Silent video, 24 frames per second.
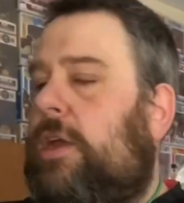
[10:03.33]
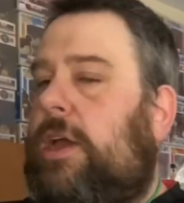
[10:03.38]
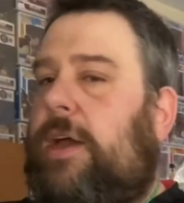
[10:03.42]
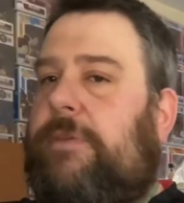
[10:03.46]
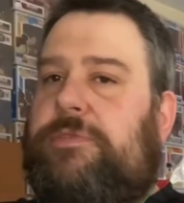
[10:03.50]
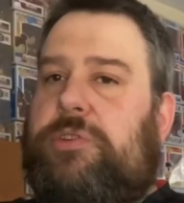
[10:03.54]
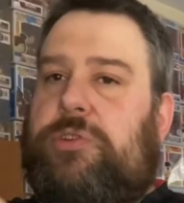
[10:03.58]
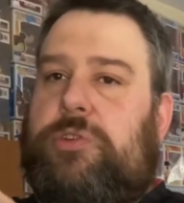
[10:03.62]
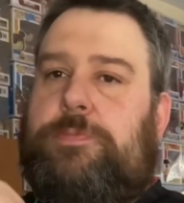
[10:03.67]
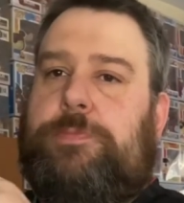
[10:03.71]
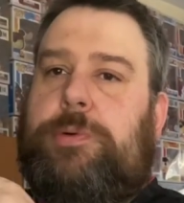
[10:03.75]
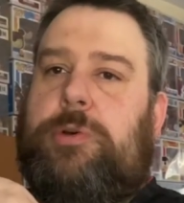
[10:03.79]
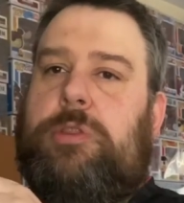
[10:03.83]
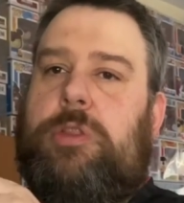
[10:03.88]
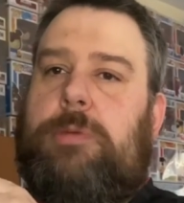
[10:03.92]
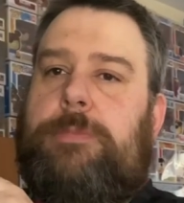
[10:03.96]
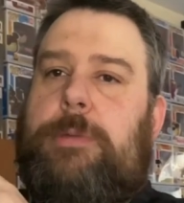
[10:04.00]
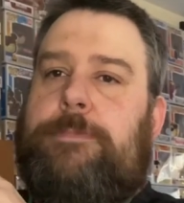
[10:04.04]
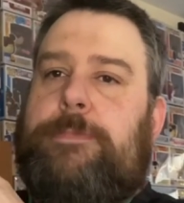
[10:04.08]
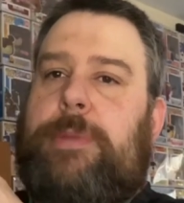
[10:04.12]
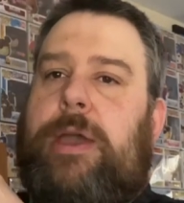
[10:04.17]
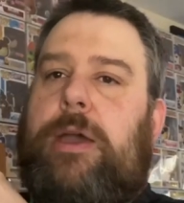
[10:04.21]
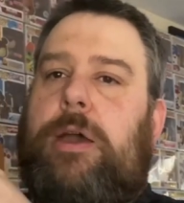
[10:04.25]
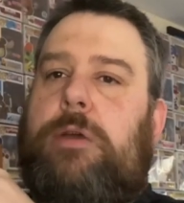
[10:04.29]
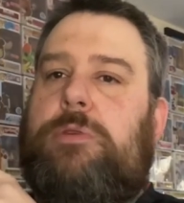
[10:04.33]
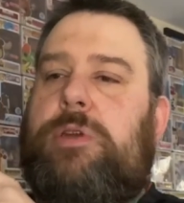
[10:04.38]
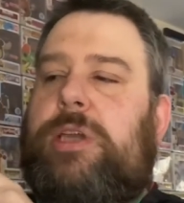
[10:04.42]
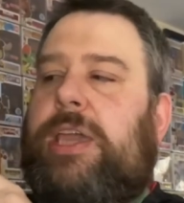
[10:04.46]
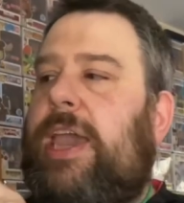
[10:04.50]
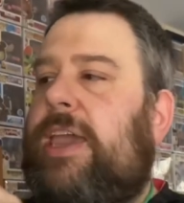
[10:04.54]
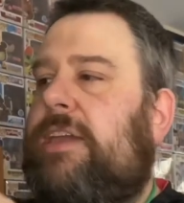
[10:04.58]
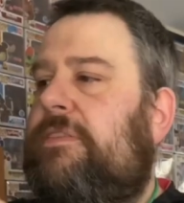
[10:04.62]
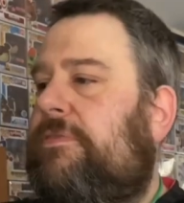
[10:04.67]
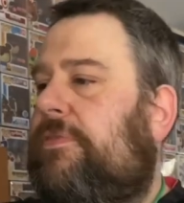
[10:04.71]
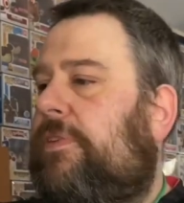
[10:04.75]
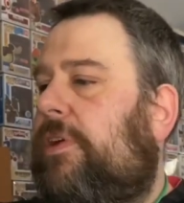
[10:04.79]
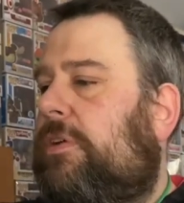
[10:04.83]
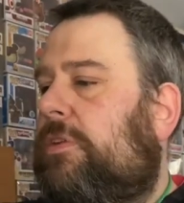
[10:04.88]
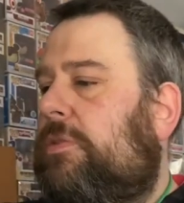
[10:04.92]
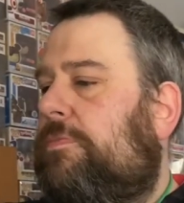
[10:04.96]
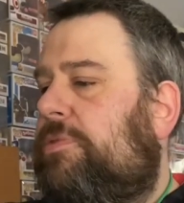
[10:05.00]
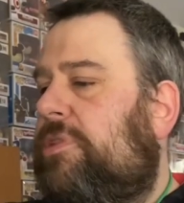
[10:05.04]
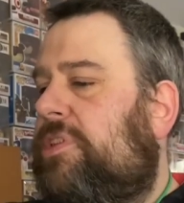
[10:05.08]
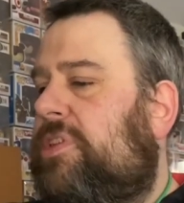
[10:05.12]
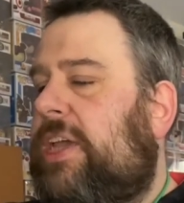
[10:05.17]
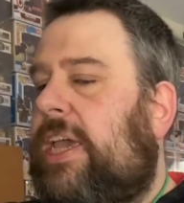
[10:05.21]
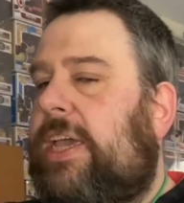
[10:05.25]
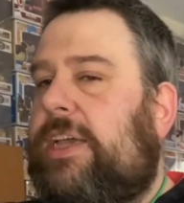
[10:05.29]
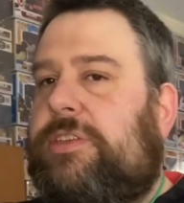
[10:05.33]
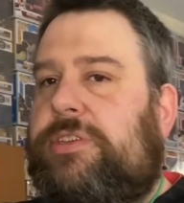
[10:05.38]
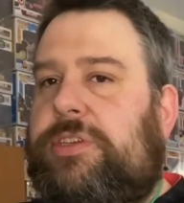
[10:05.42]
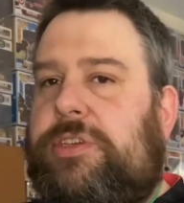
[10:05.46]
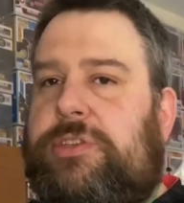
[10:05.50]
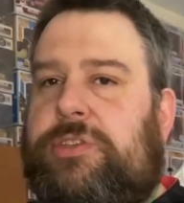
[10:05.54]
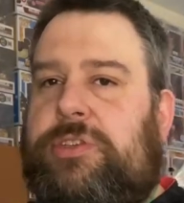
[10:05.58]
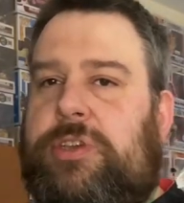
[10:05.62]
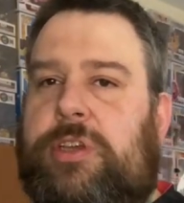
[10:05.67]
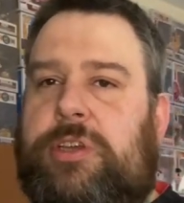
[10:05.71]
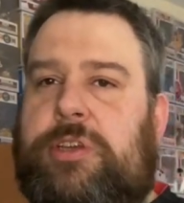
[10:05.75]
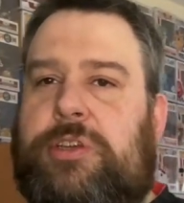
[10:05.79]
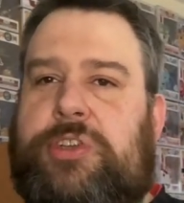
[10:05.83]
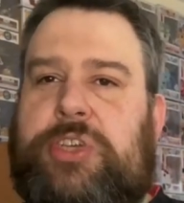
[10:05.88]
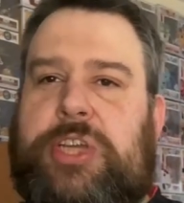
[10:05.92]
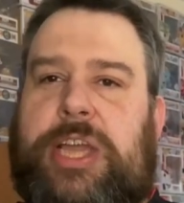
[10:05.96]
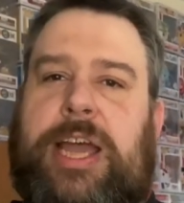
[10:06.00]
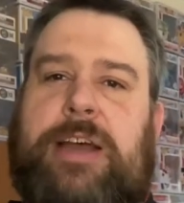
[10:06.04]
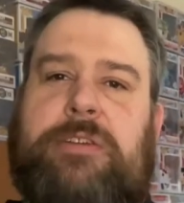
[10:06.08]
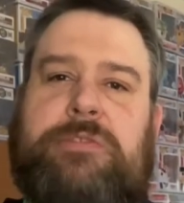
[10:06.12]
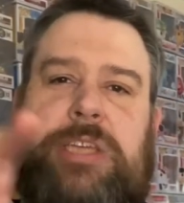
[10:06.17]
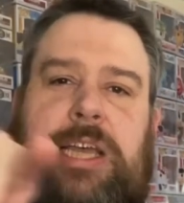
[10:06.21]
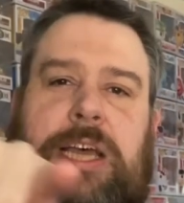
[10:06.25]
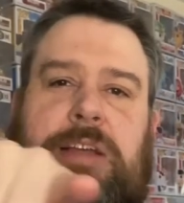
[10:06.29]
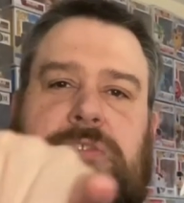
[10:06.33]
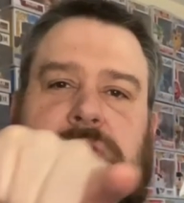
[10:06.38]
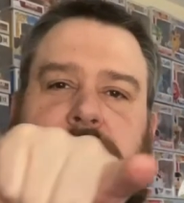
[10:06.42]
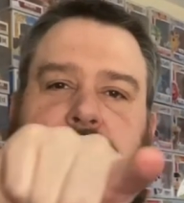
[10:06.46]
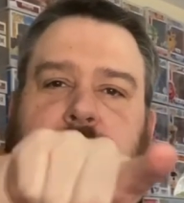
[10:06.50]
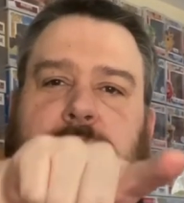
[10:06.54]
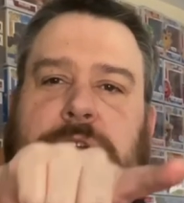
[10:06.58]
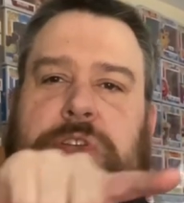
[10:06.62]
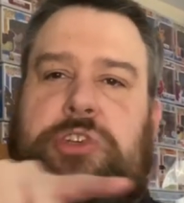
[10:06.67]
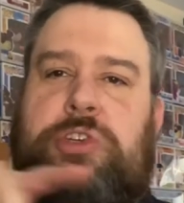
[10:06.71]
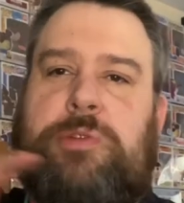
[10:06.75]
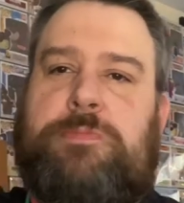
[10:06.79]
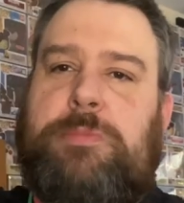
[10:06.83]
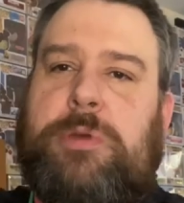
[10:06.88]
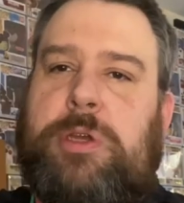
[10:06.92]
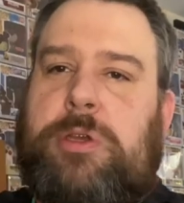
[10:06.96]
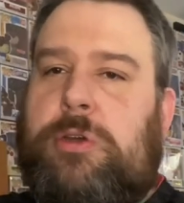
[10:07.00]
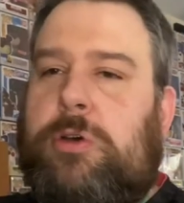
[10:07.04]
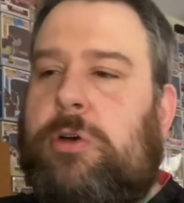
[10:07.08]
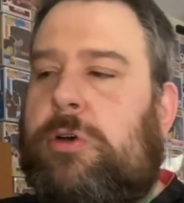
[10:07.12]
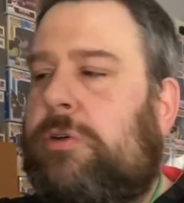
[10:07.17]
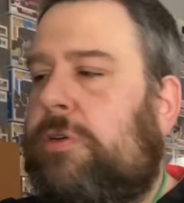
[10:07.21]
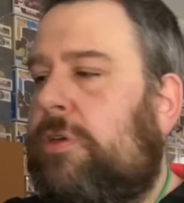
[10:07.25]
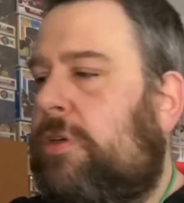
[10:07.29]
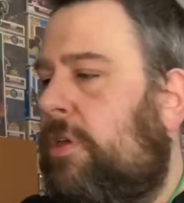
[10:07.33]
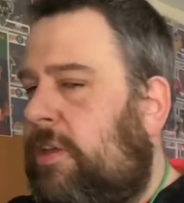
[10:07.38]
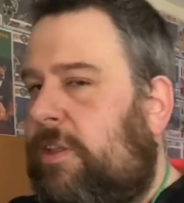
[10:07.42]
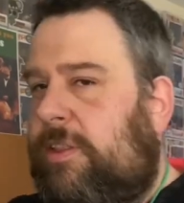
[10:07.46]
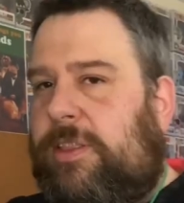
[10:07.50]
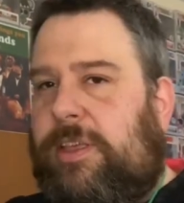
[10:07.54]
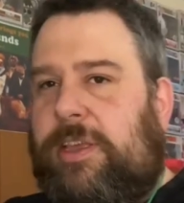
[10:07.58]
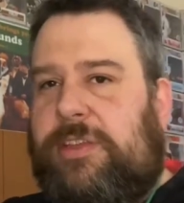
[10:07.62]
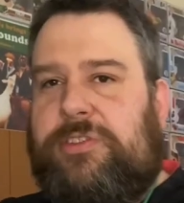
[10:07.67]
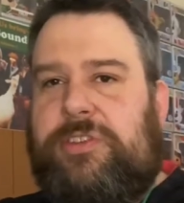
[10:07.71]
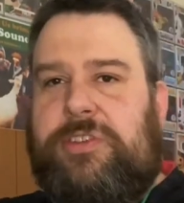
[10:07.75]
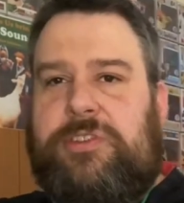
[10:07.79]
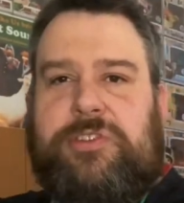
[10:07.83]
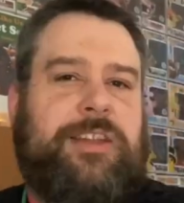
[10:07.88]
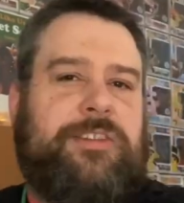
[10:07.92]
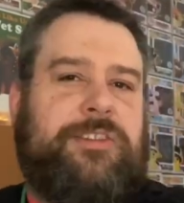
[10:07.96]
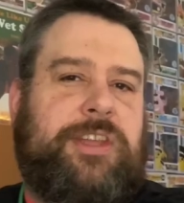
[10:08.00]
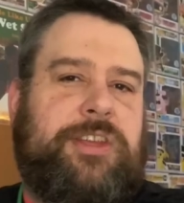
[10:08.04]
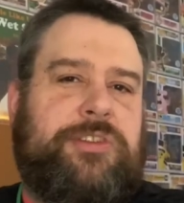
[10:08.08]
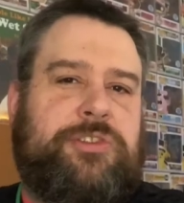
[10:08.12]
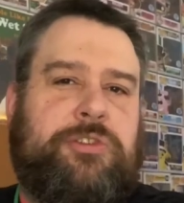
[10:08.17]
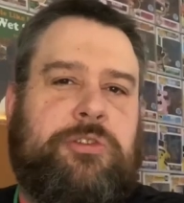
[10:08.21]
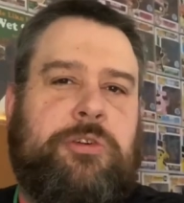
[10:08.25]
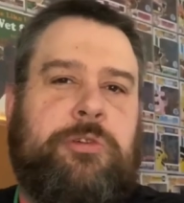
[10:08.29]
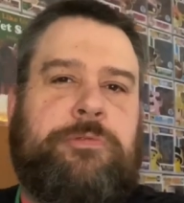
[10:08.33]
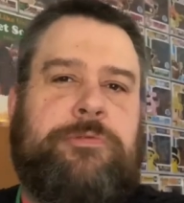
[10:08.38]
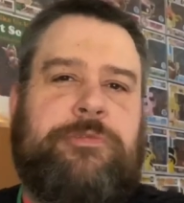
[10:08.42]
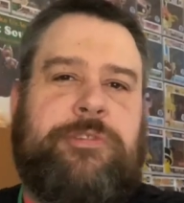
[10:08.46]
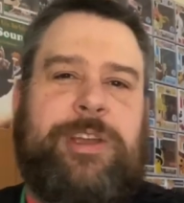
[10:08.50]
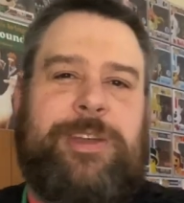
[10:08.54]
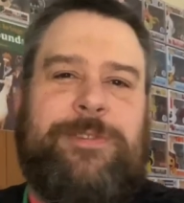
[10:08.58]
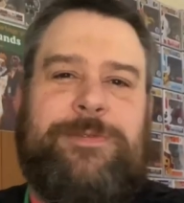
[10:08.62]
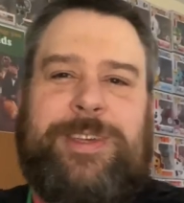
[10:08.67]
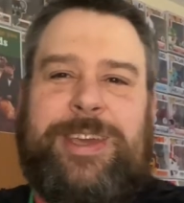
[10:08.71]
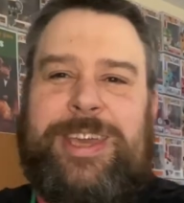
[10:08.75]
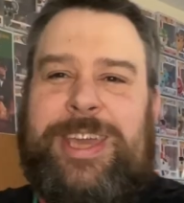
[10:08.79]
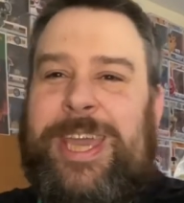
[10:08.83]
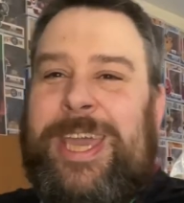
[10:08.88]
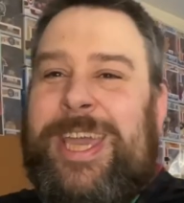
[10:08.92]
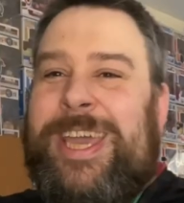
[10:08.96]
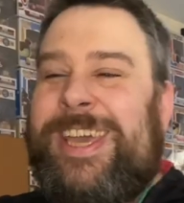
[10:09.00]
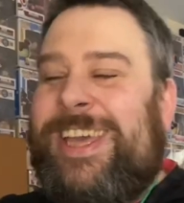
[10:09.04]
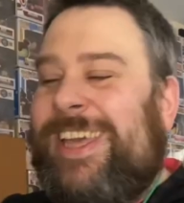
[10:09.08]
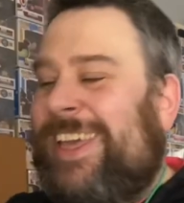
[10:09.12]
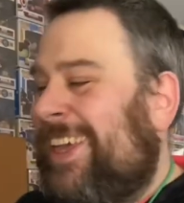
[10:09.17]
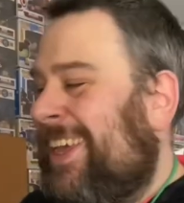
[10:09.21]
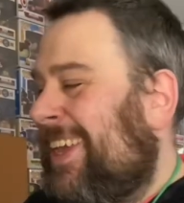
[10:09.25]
I've just put them in my own gatefold protectors. Shout out to Richard McCook, that's his discovery of the year.